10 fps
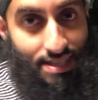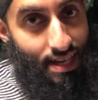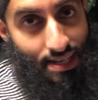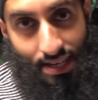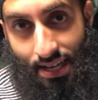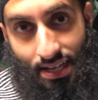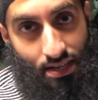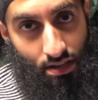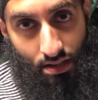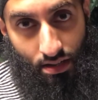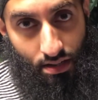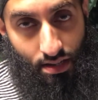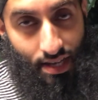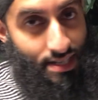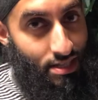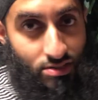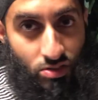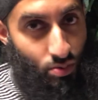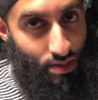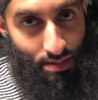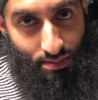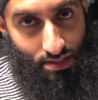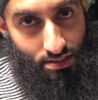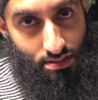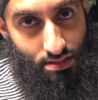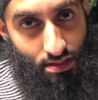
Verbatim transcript: La ilaha illallah and he doesn't know what it means,